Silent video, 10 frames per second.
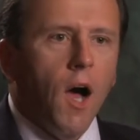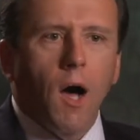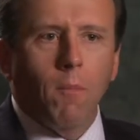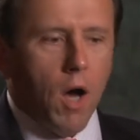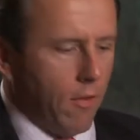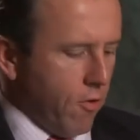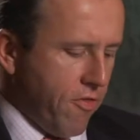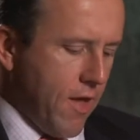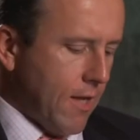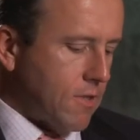Other
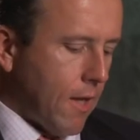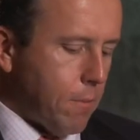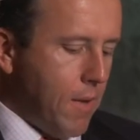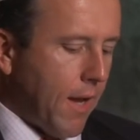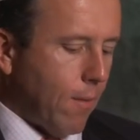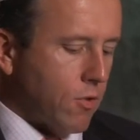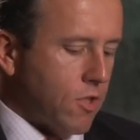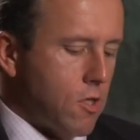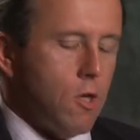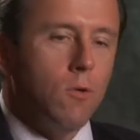things like being able
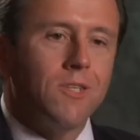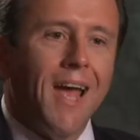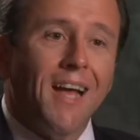to use